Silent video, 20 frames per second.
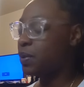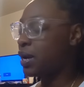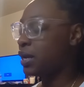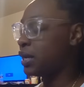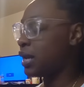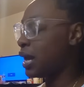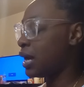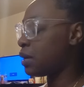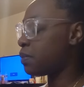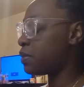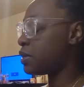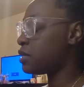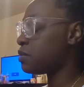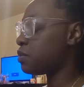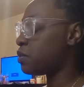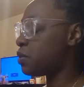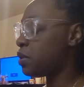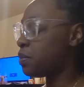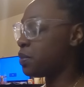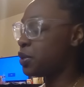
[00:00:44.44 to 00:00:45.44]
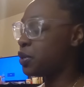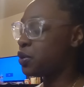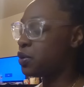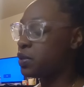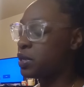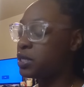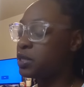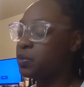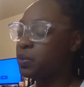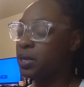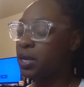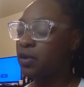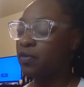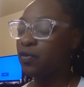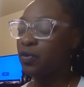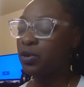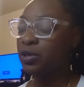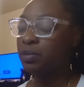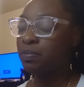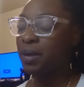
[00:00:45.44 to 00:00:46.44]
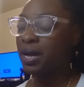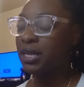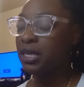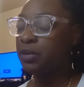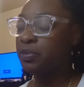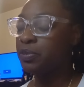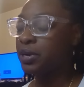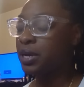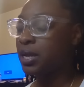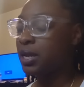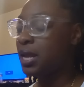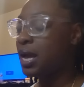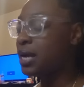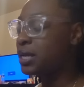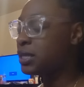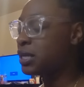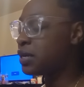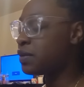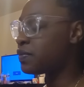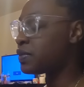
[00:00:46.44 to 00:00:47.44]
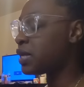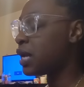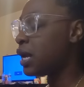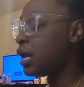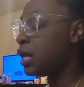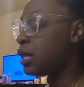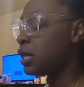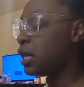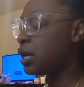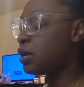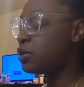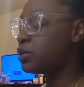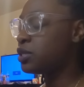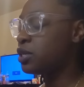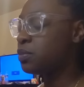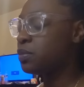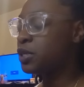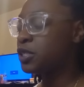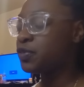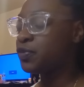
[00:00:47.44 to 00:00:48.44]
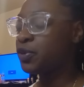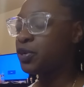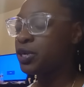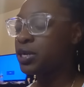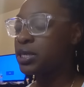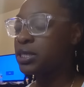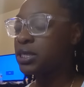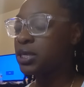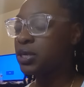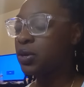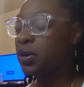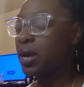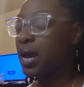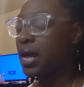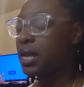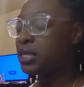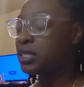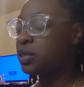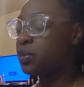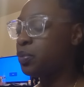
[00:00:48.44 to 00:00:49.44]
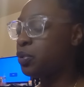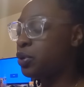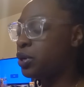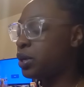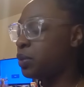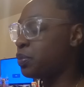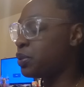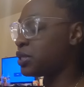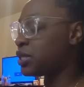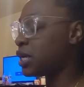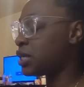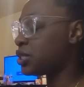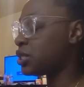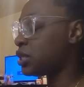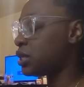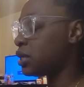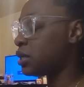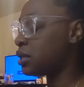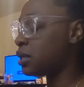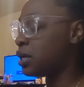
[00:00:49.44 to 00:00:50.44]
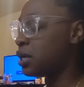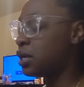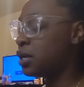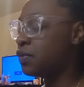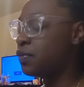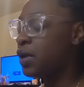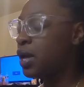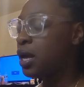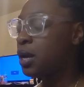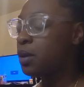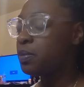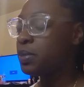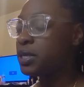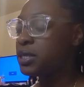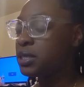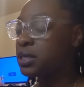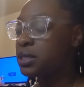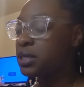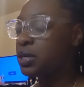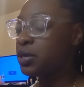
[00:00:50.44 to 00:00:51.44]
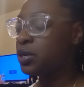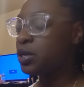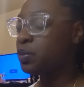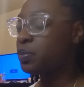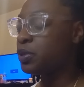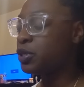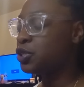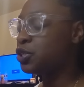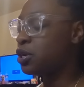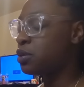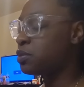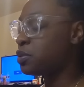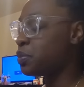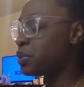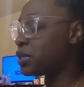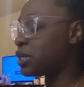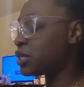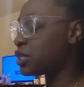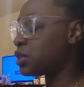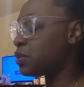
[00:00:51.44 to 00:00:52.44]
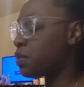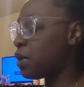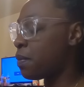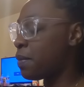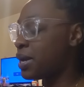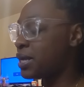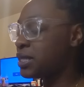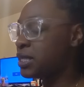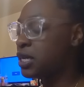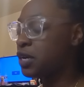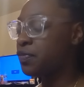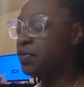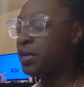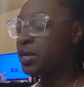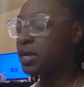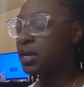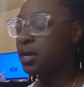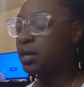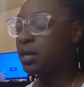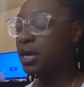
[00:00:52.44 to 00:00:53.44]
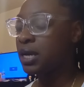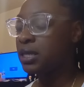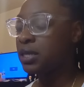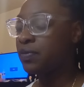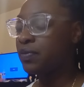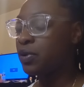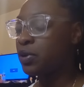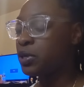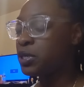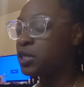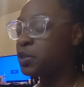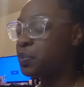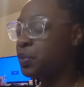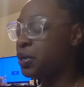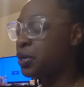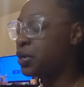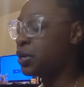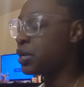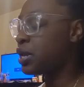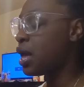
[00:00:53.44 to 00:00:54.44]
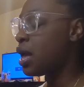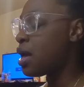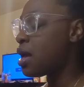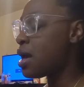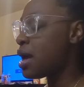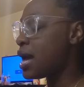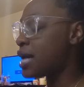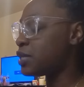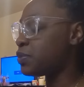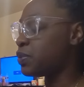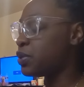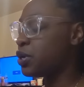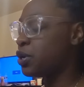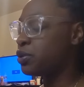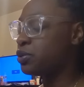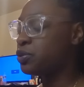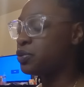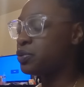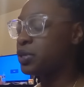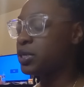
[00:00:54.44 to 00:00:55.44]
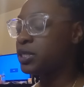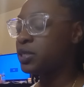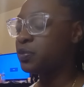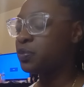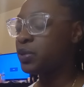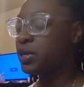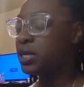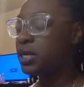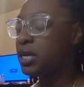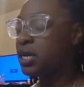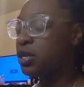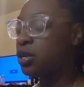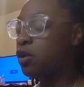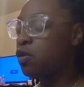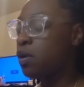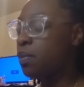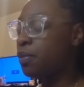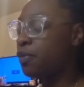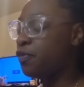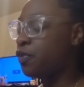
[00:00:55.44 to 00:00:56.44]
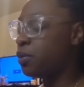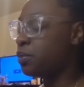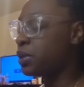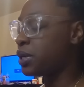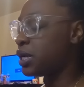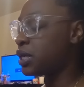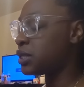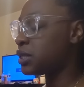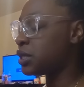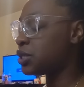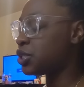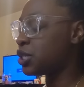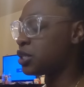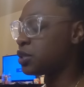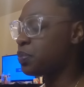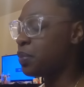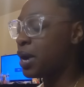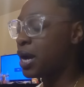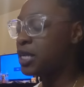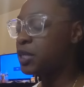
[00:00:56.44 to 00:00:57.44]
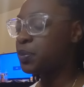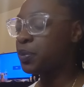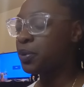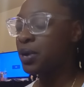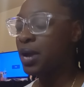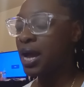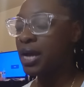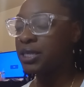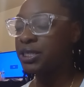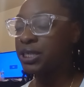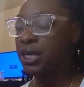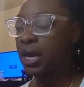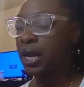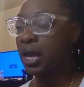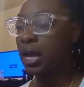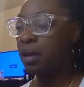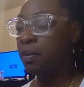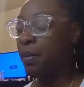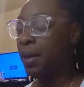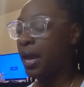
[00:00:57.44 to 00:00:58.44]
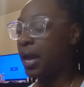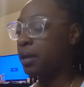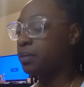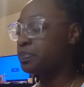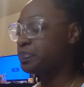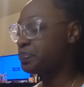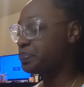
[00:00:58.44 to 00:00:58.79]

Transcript: White Light, please be with me during this reading for my Libra collectives. Thank you so much for your continued guidance, support, and protection and love. Please continue to put your arms of protection around myself and the collective Holy Spirit as we go through this reading. No weapon formed against us shall prosper. I say amen.